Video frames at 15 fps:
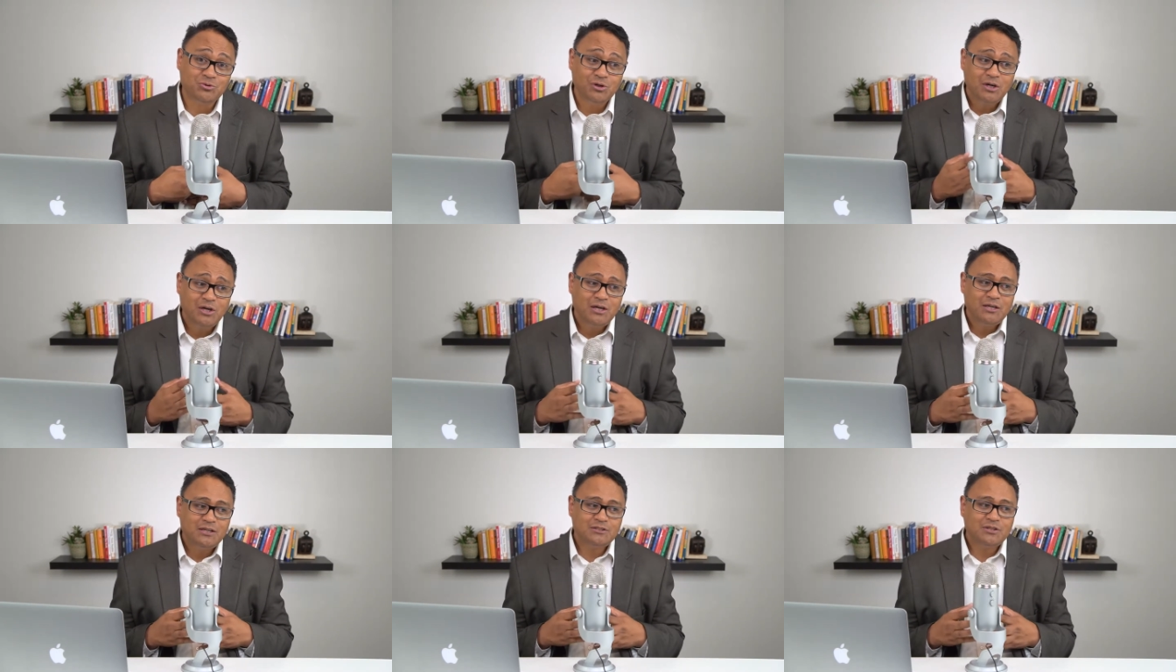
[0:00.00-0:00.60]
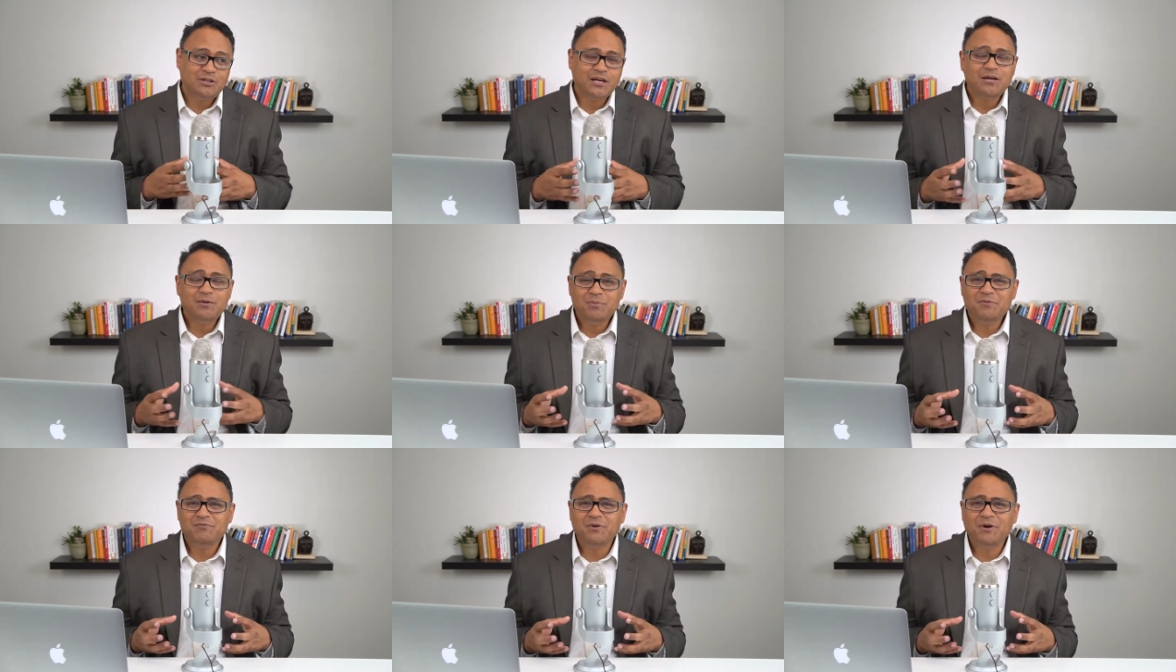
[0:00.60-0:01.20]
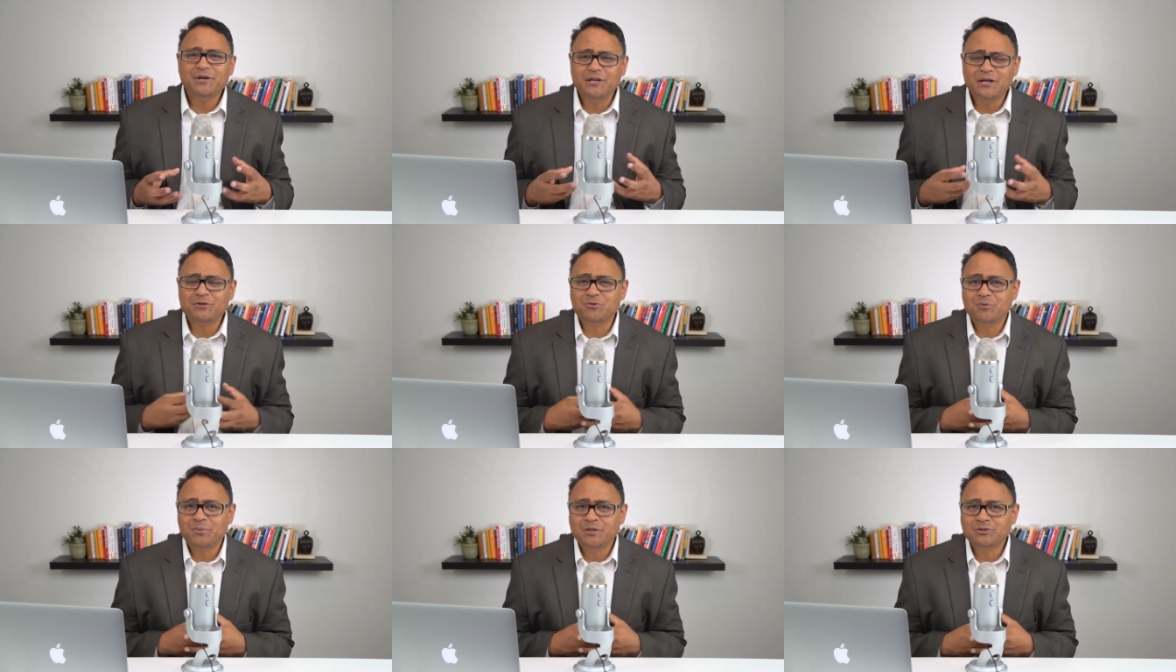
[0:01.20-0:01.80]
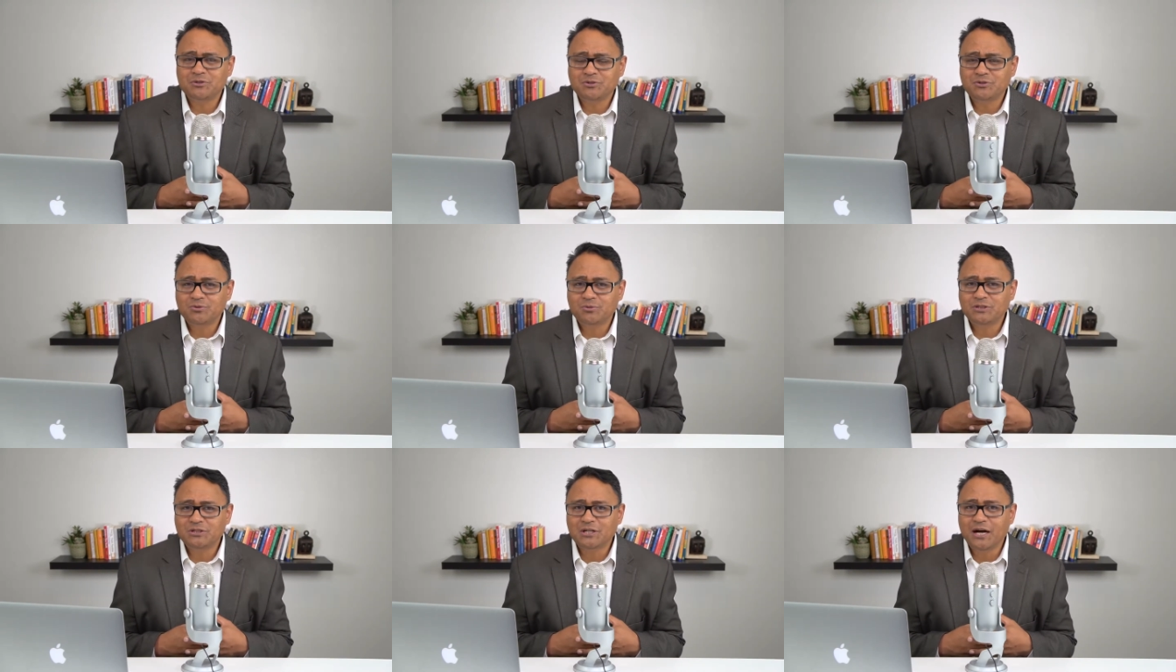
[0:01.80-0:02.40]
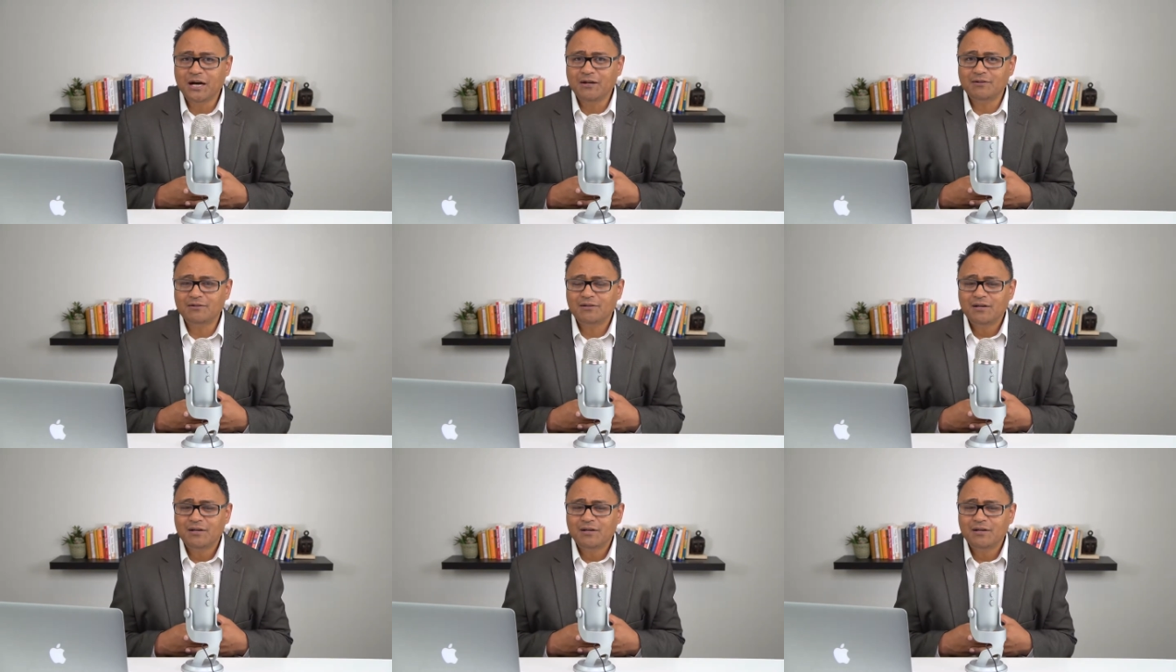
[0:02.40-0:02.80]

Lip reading: And so that could be very detrimental to a child.